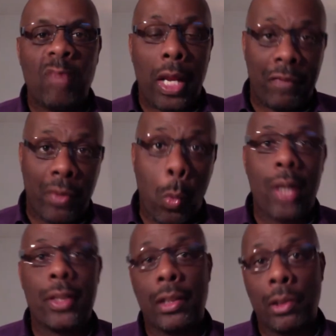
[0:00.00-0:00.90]
If you
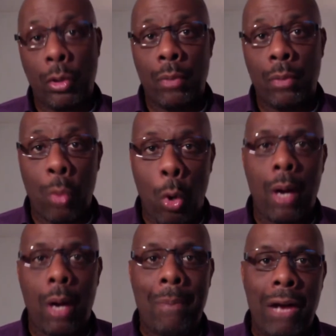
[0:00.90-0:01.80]
want to learn more
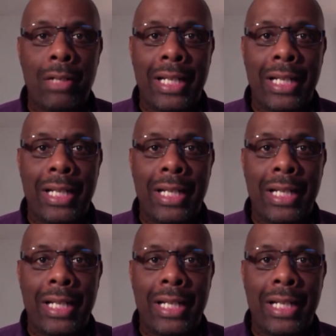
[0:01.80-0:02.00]
about